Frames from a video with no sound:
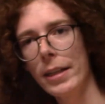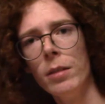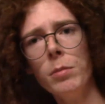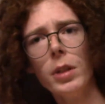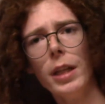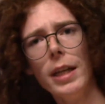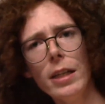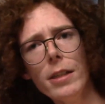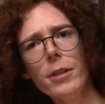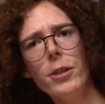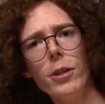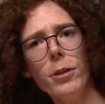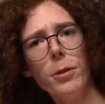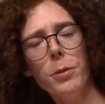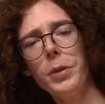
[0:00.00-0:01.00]
am led
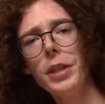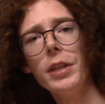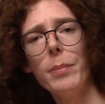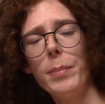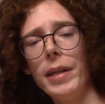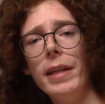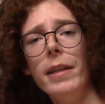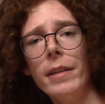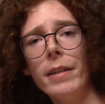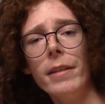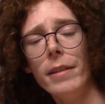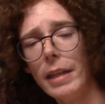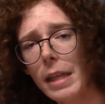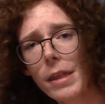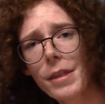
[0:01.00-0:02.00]
to the
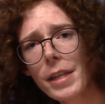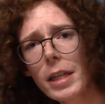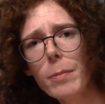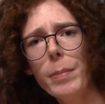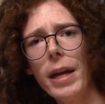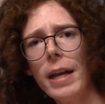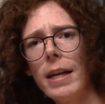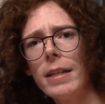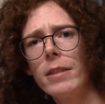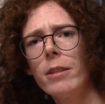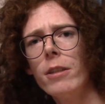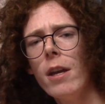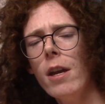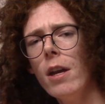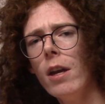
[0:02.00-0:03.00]
opinion that
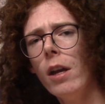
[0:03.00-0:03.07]
ThinkPads